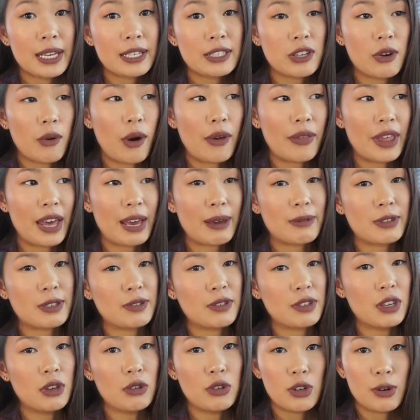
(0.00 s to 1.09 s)
So unlike
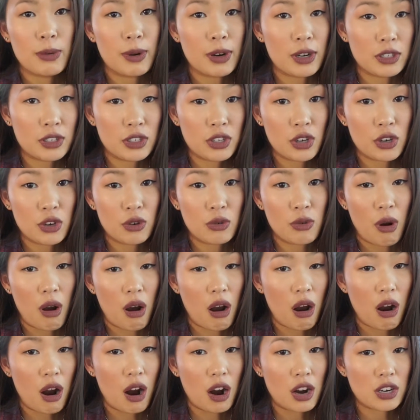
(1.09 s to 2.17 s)
YouTubers who
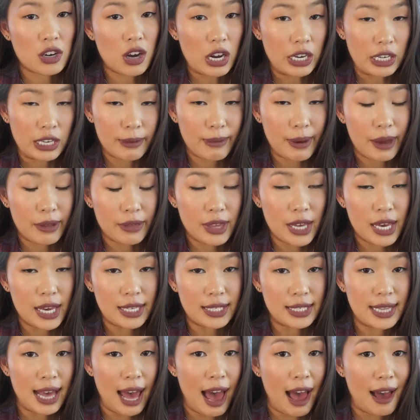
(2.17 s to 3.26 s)
are talking about
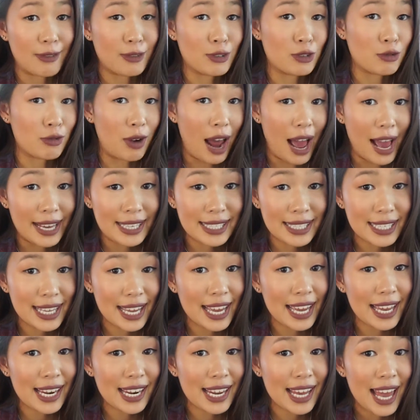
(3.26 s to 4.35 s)
this that have dry
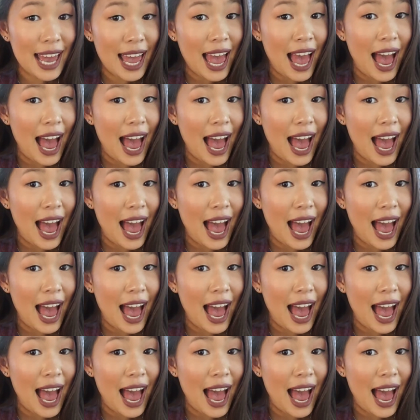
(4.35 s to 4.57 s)
skin.